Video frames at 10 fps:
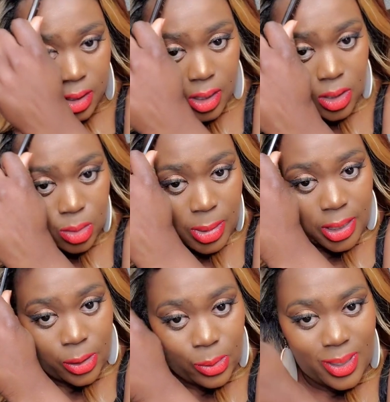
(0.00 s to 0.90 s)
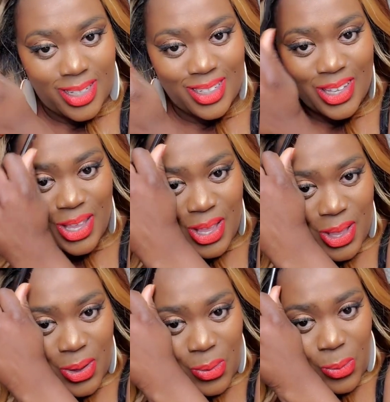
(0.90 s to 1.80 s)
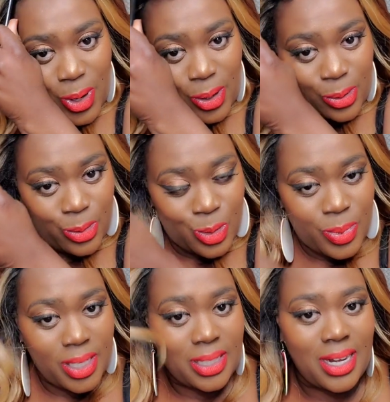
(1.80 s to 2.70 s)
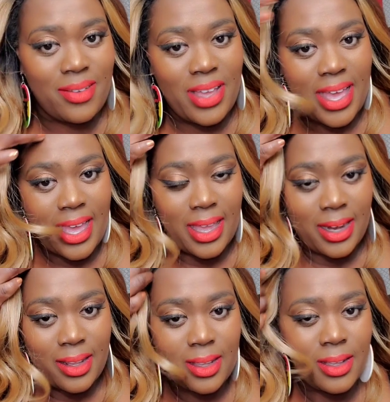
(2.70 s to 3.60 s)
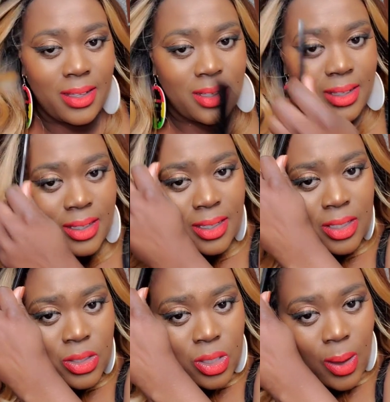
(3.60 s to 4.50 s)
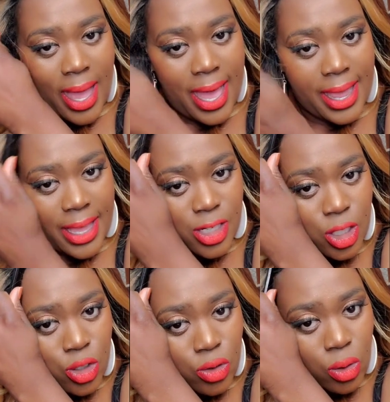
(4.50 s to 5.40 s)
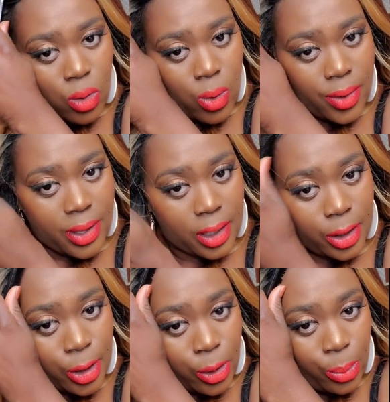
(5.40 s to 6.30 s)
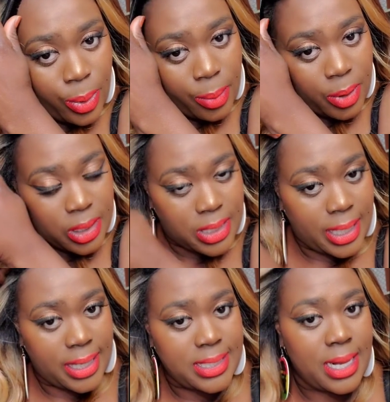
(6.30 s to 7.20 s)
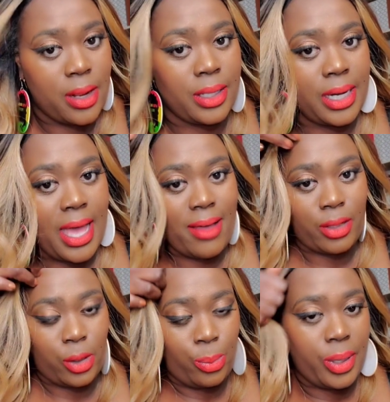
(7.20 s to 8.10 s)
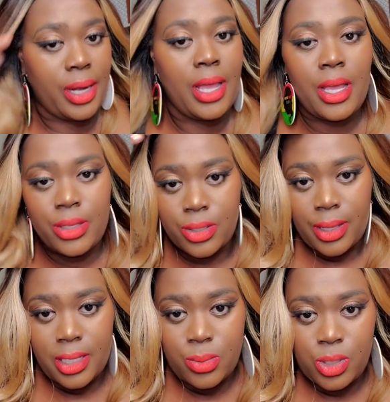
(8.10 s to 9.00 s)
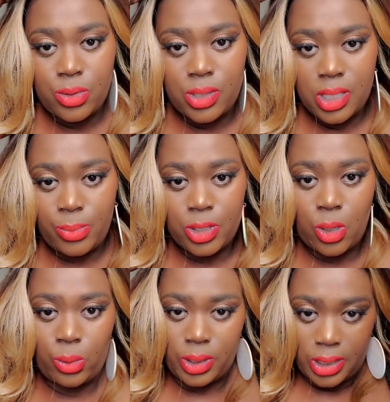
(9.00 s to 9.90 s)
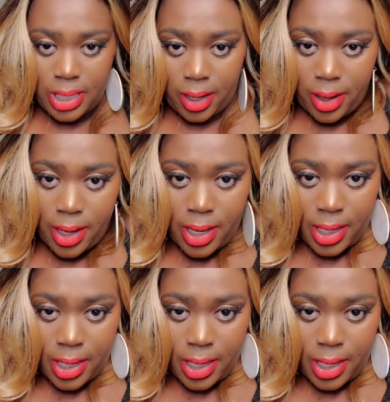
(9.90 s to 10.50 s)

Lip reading: And here's my little widow's peak that I've had. So I had edge control on there a little bit because like I said, I had a little bit. So that's what you see what's holding there.